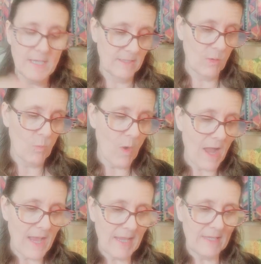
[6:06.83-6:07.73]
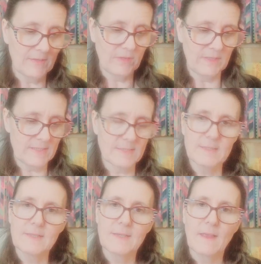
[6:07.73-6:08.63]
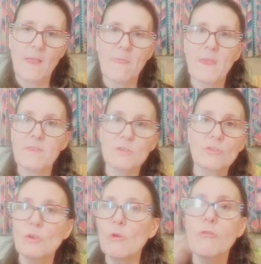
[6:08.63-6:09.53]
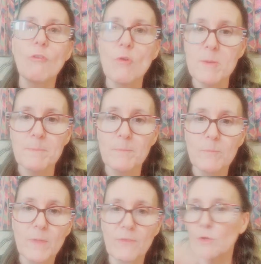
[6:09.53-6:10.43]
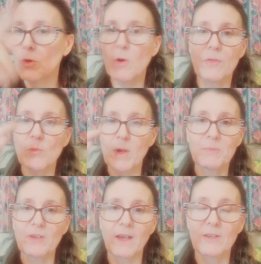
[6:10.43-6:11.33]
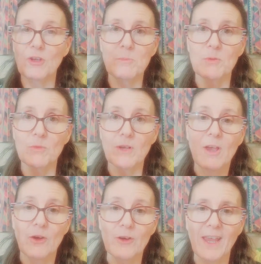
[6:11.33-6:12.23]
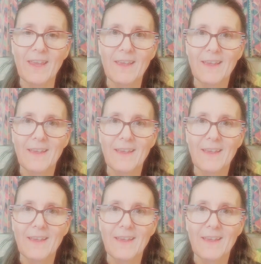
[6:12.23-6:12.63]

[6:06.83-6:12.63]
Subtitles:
Now, why is it that there's no form if you go on the website, okay?